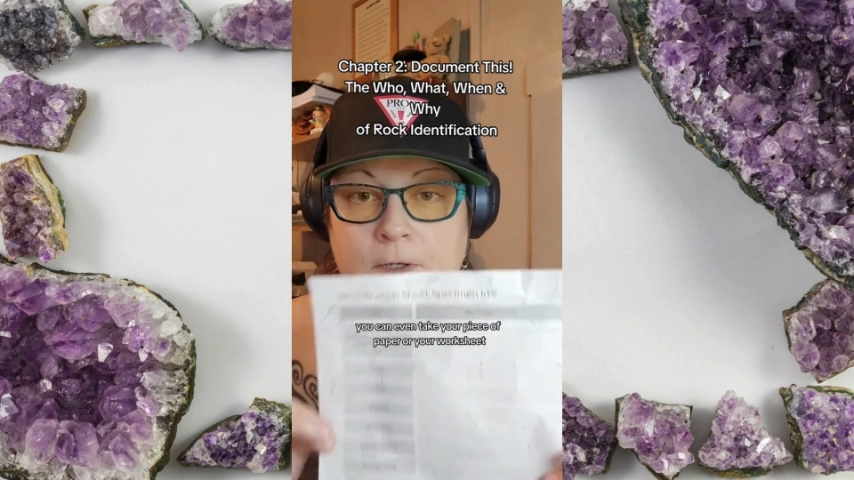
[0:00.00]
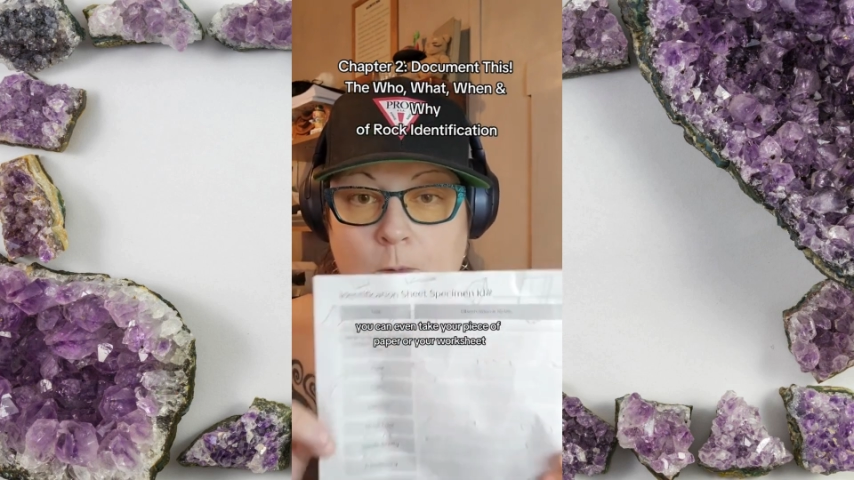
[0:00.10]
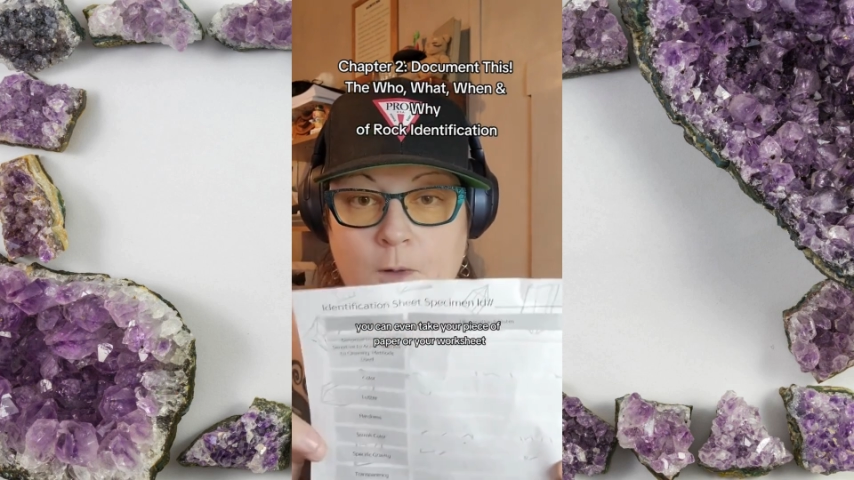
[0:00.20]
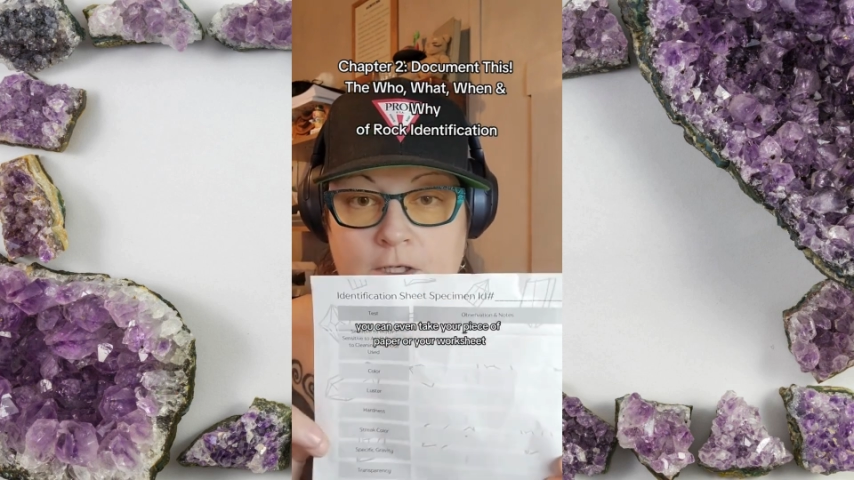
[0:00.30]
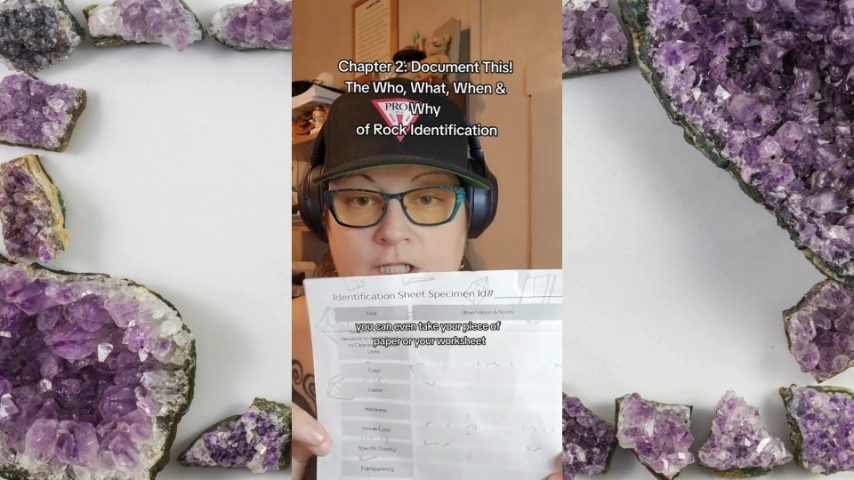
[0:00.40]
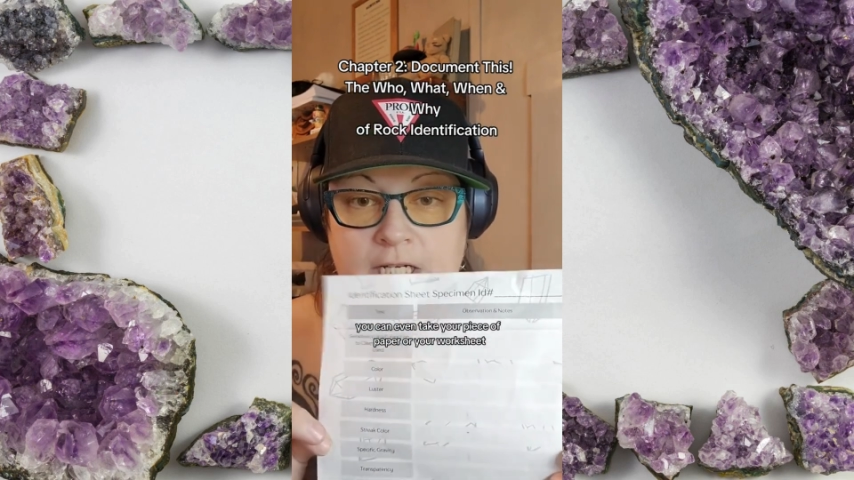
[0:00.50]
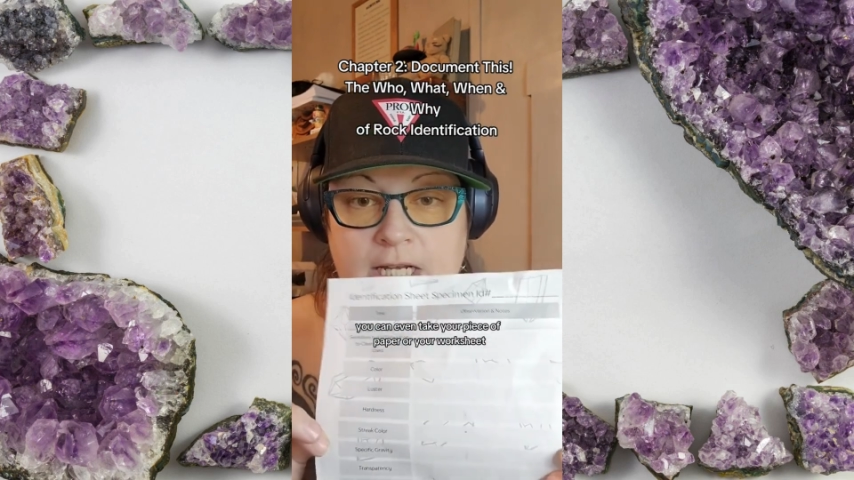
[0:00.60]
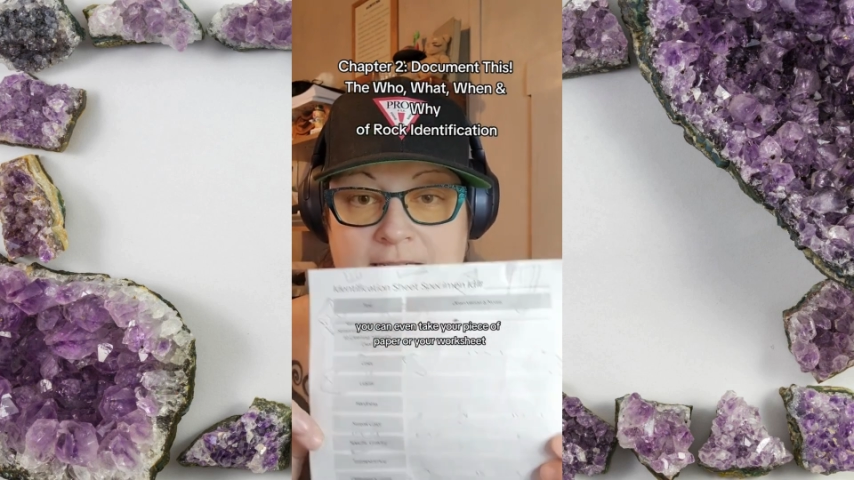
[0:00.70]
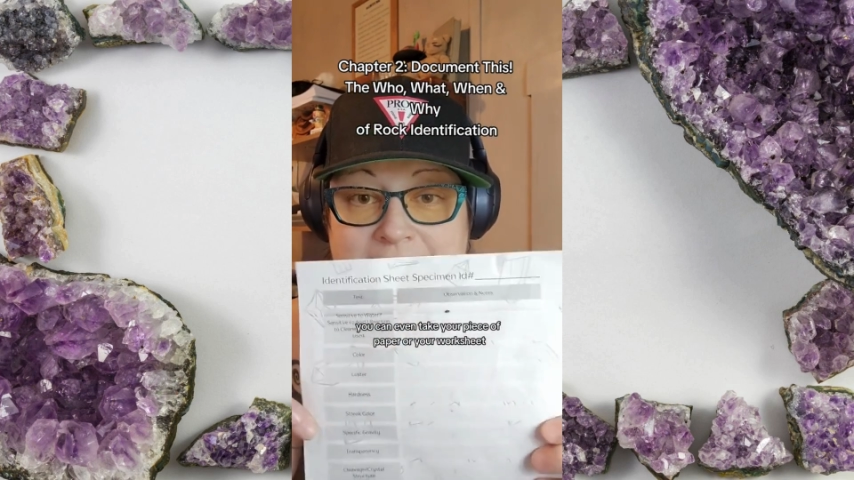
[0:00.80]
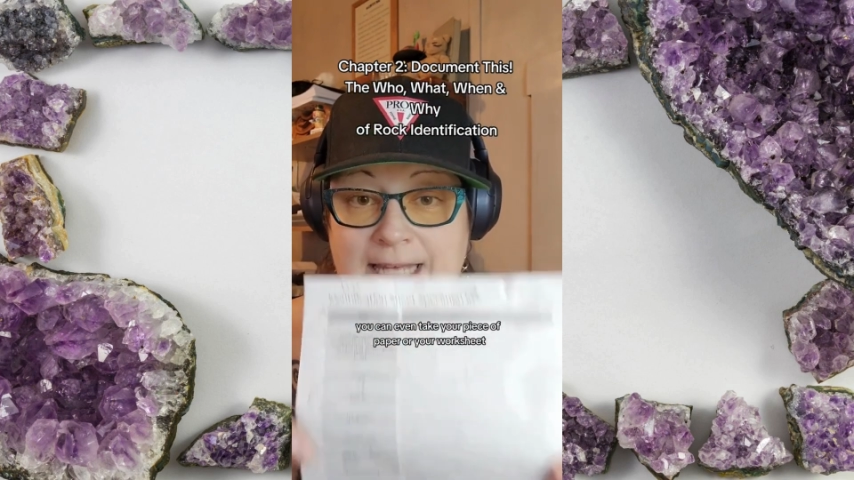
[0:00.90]
or your
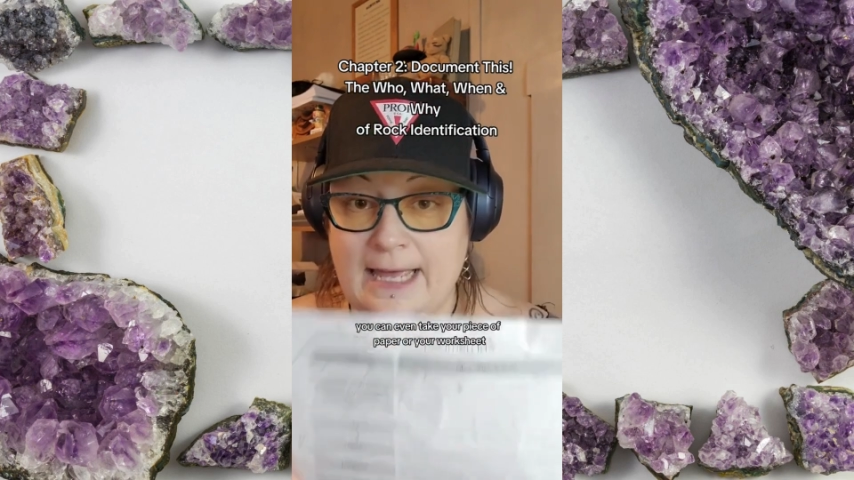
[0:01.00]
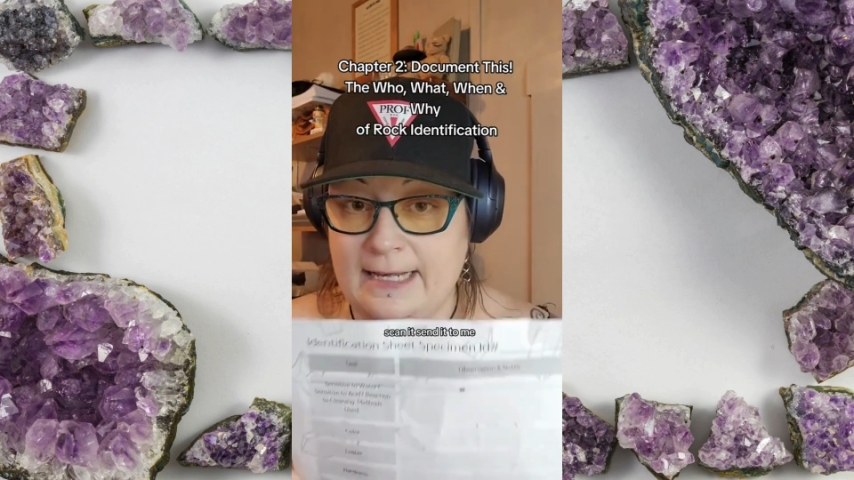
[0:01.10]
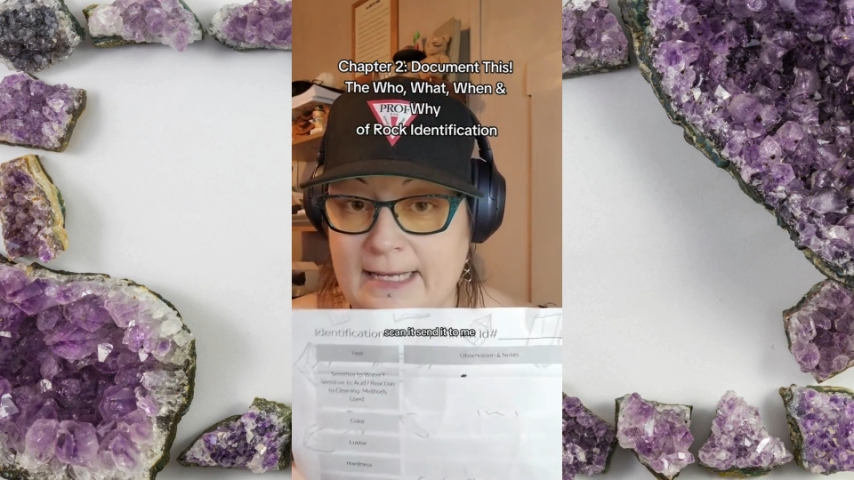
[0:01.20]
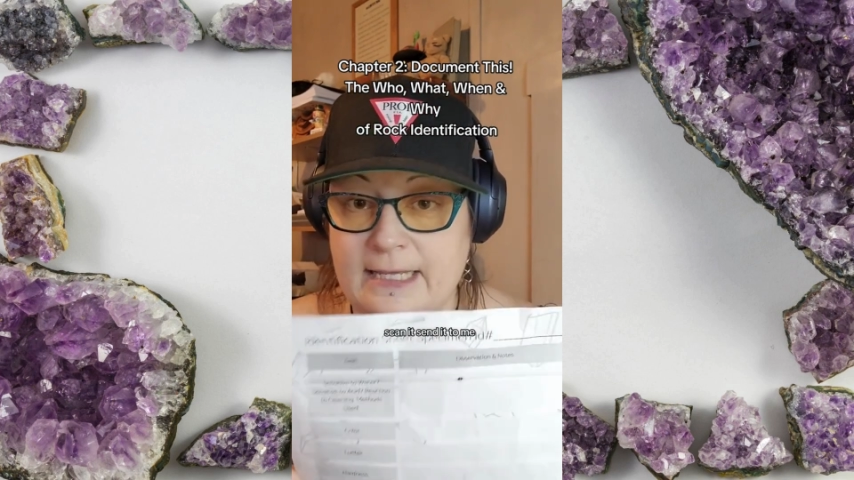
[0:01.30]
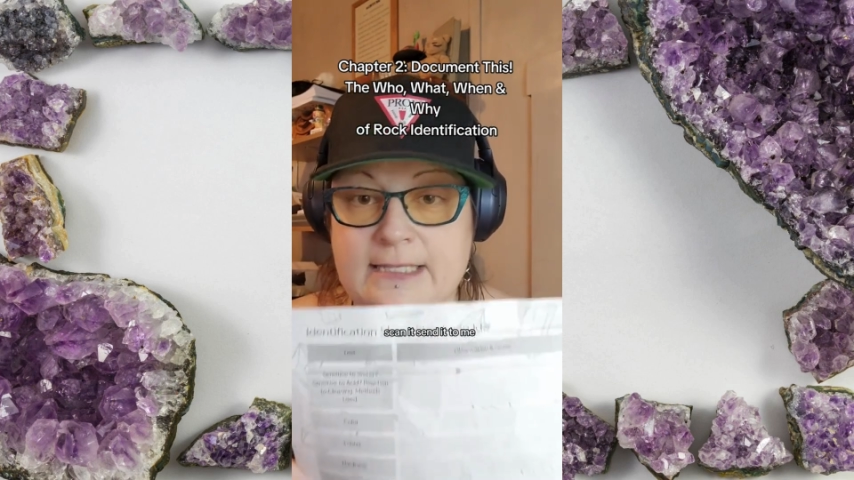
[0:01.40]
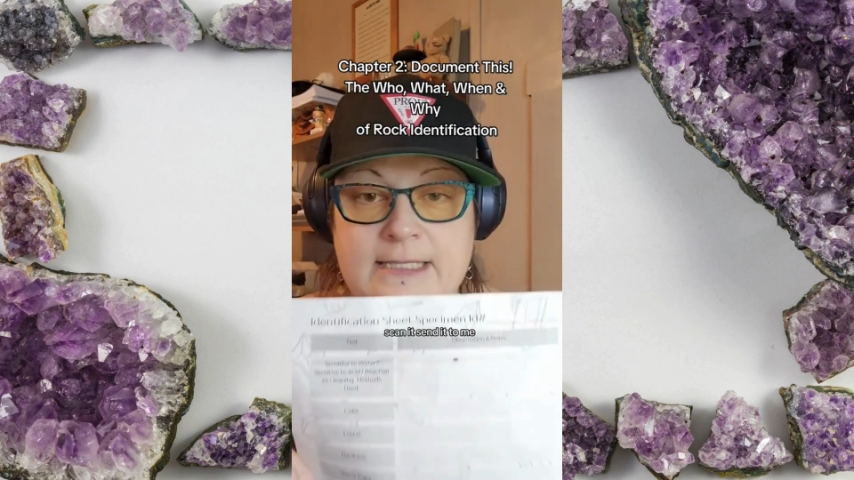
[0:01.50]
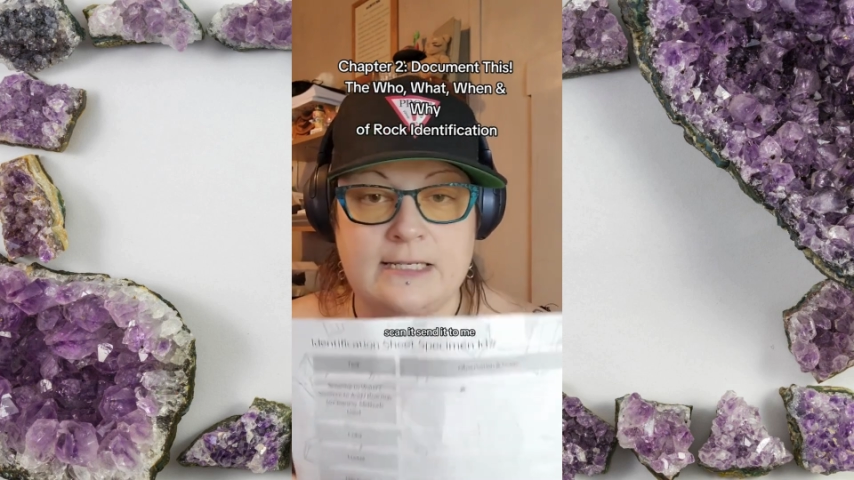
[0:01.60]
worksheet, scan it,